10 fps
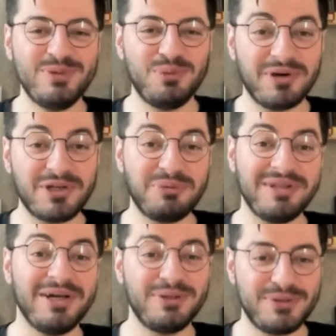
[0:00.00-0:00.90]
worked with
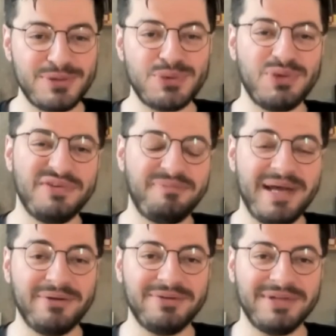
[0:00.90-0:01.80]
others who have
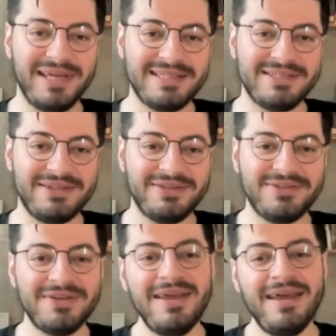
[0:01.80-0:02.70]
battled against
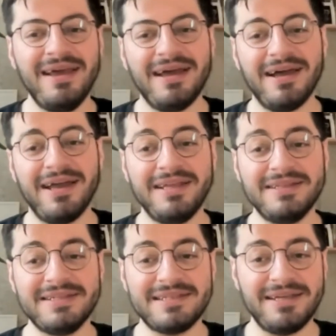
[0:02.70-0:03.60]
it, and
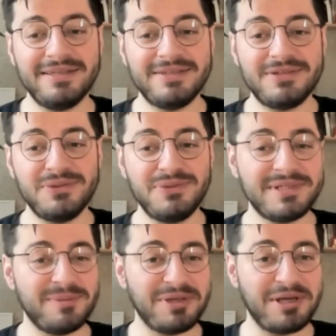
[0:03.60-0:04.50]
decided to do
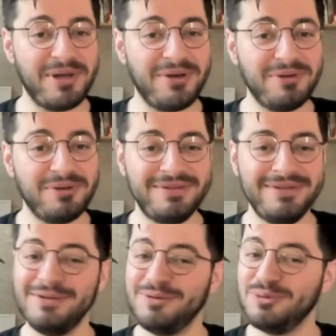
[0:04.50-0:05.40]
something about it
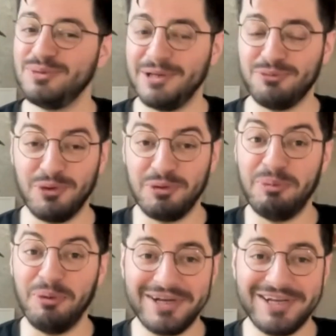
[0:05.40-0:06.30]
and wrote a
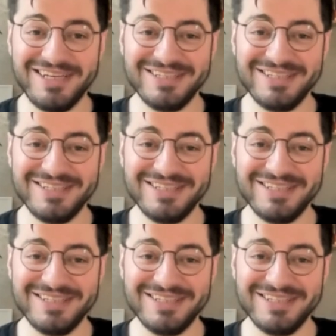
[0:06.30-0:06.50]
book.